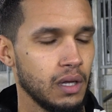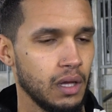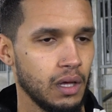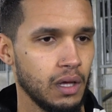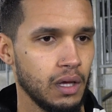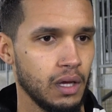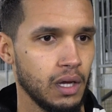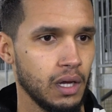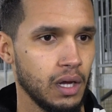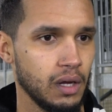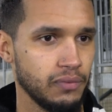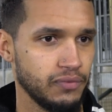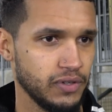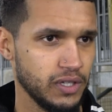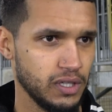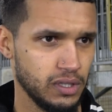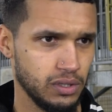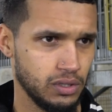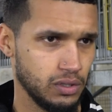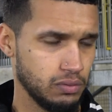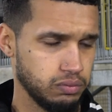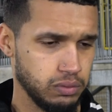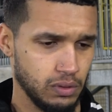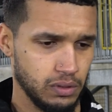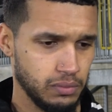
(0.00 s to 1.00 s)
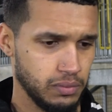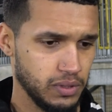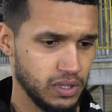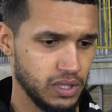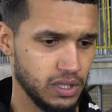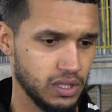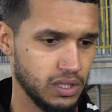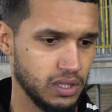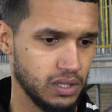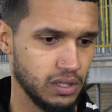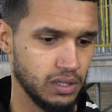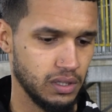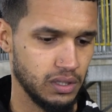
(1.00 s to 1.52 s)
I think he just wants me
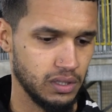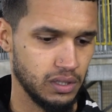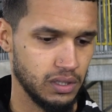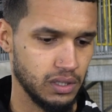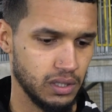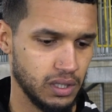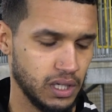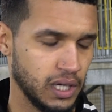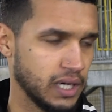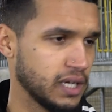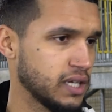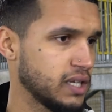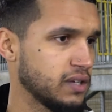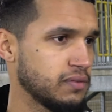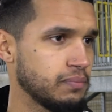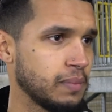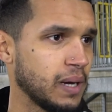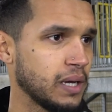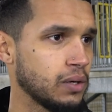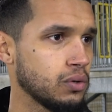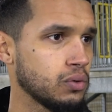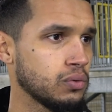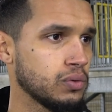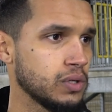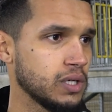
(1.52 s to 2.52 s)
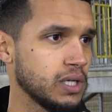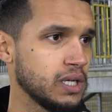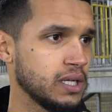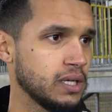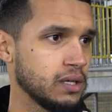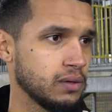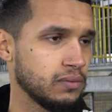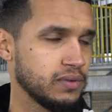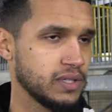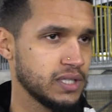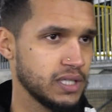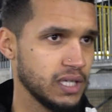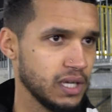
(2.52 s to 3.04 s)
just to kind of give my all, really.
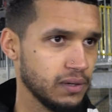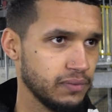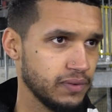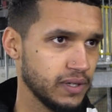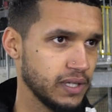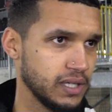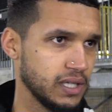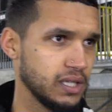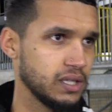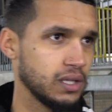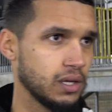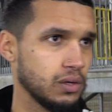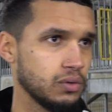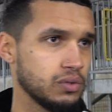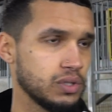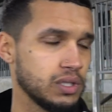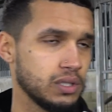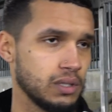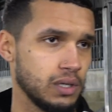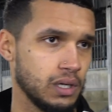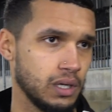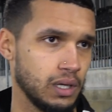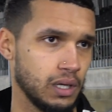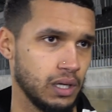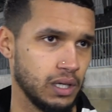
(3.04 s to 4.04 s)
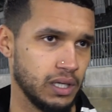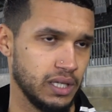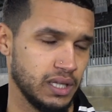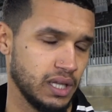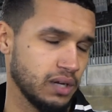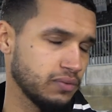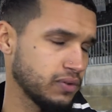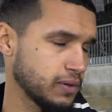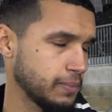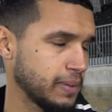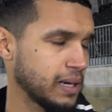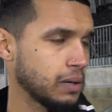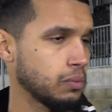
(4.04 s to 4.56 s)
Obviously, I think he knows
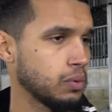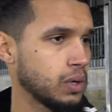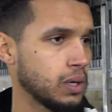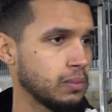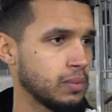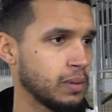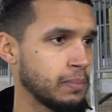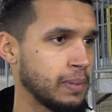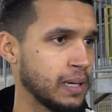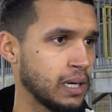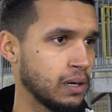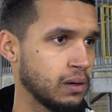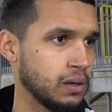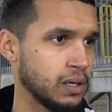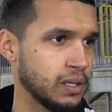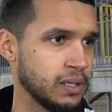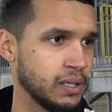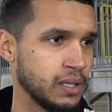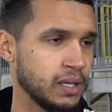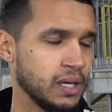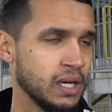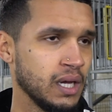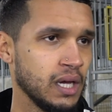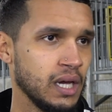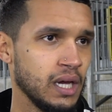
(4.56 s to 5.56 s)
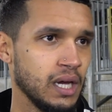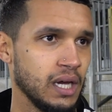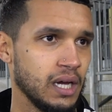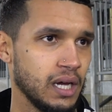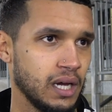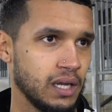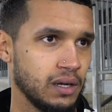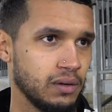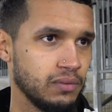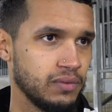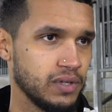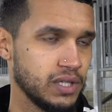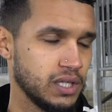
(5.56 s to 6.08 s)
enough about what I'm about, and
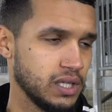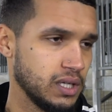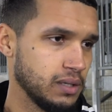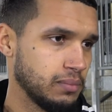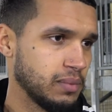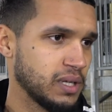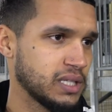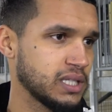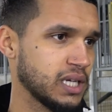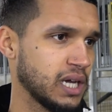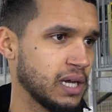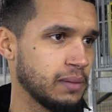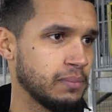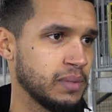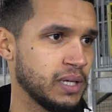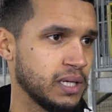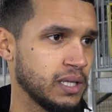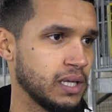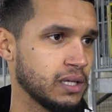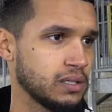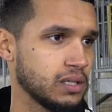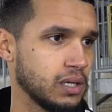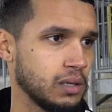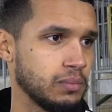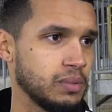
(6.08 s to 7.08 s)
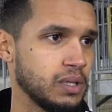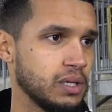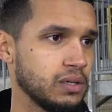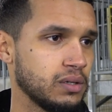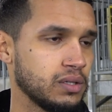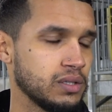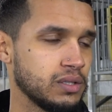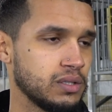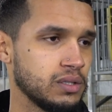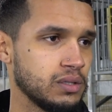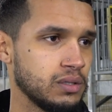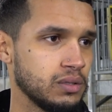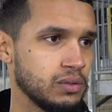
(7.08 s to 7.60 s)
obviously in my time here, that's what I'll be
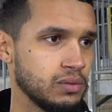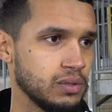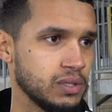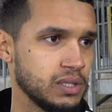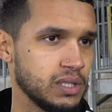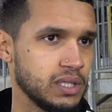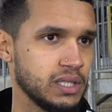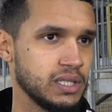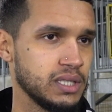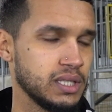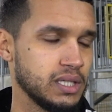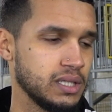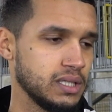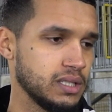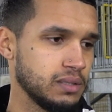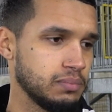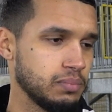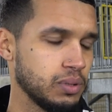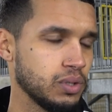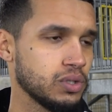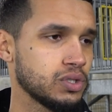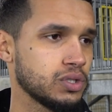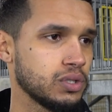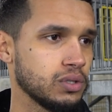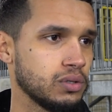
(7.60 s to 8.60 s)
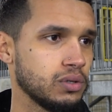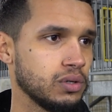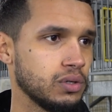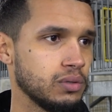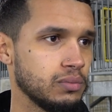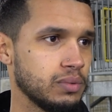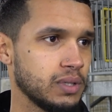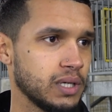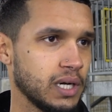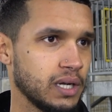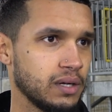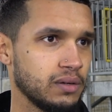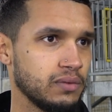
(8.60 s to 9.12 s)
looking to do is push the
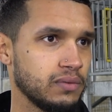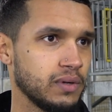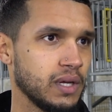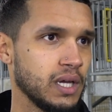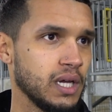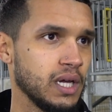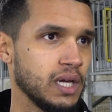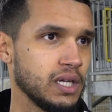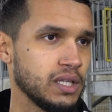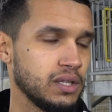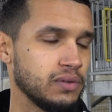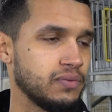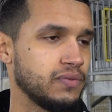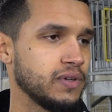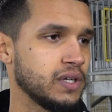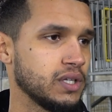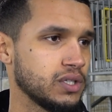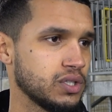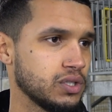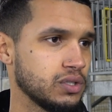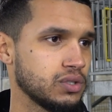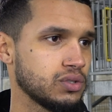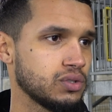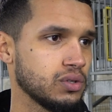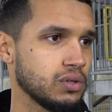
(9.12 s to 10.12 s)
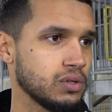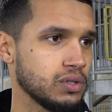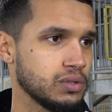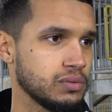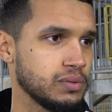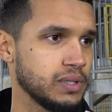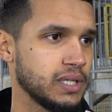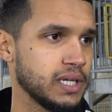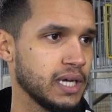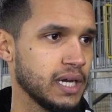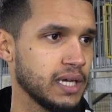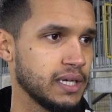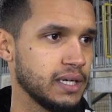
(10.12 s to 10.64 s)
group kind of to finish as strong as
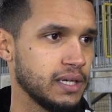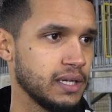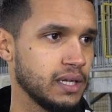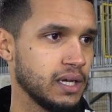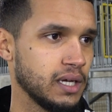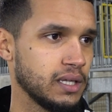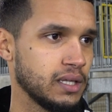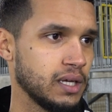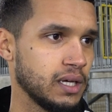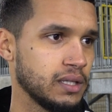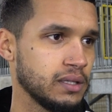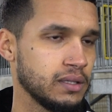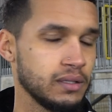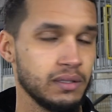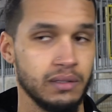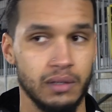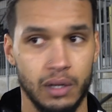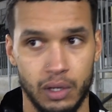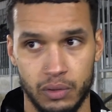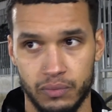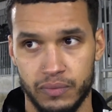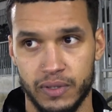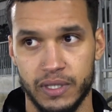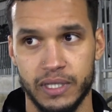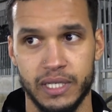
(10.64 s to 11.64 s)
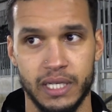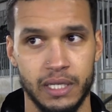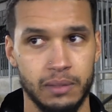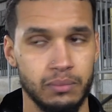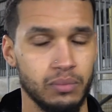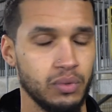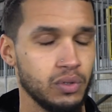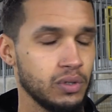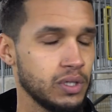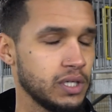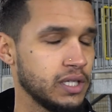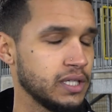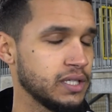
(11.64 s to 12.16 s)
we can and hopefully keep
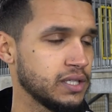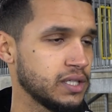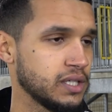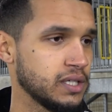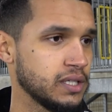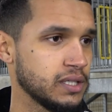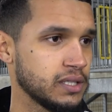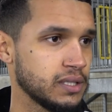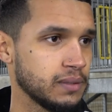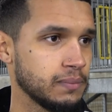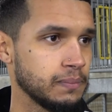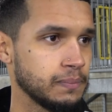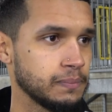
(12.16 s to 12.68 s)
more clean sheets.